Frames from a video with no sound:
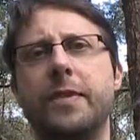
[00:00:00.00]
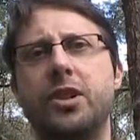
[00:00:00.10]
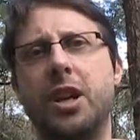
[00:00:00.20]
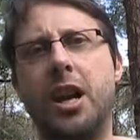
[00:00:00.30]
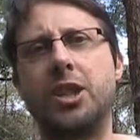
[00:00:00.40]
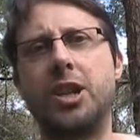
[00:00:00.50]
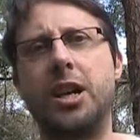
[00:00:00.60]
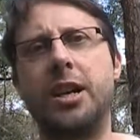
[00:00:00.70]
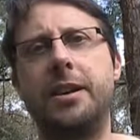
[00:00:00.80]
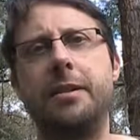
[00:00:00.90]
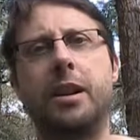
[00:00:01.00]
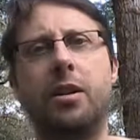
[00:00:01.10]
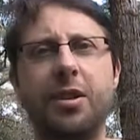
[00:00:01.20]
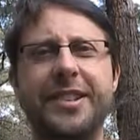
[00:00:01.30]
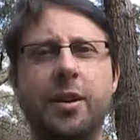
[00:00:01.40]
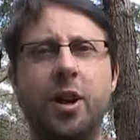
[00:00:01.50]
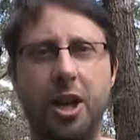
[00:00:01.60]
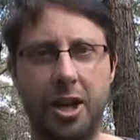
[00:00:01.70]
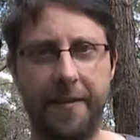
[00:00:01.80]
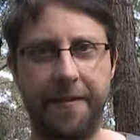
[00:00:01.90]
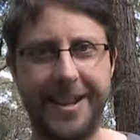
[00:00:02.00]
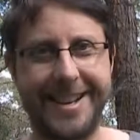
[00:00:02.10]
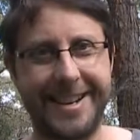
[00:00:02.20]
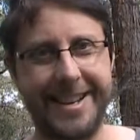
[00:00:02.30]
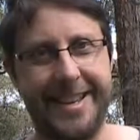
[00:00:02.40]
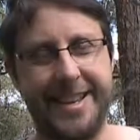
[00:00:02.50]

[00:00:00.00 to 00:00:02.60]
cha-cha. Also a whole lot of fun.